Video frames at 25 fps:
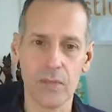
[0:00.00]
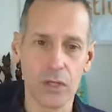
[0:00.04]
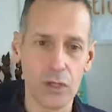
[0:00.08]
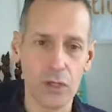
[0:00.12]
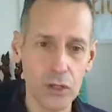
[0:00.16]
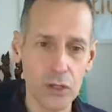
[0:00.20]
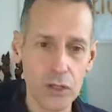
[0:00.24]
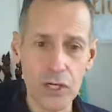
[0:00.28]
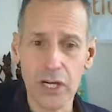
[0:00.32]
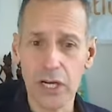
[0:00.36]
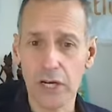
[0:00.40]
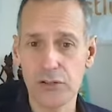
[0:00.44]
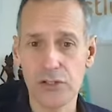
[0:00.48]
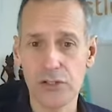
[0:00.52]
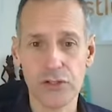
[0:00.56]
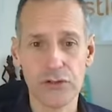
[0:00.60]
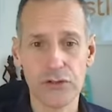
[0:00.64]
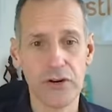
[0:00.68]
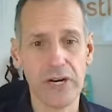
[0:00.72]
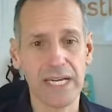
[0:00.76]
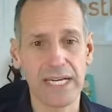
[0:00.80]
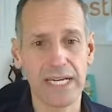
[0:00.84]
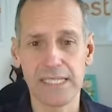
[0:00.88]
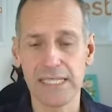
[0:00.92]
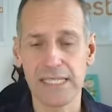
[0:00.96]
you can go
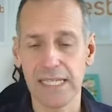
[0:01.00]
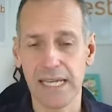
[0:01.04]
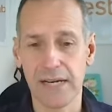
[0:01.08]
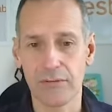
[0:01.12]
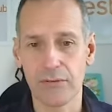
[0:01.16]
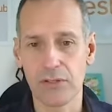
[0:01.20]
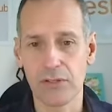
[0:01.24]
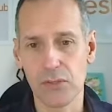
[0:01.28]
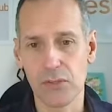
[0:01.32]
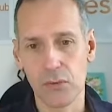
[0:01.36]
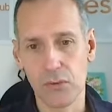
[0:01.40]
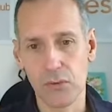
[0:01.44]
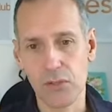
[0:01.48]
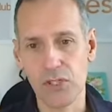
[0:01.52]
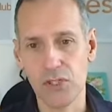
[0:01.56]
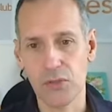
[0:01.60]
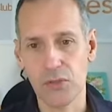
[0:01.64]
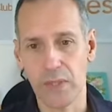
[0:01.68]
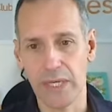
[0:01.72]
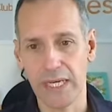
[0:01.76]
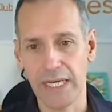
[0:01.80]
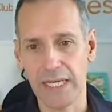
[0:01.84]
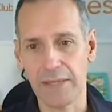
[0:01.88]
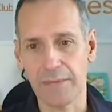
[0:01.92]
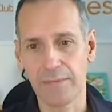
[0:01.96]
straight into that resource
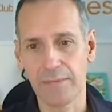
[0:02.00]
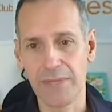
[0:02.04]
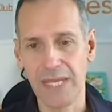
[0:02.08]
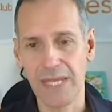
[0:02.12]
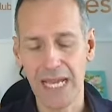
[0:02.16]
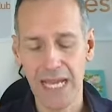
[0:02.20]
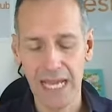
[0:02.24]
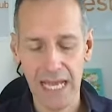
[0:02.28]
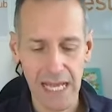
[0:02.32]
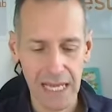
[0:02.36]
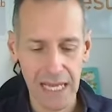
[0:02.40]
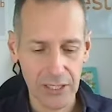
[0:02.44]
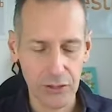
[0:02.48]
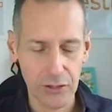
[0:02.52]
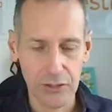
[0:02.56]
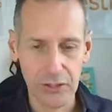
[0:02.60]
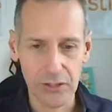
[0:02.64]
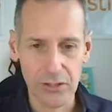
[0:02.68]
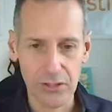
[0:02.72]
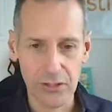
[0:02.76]
suite. You can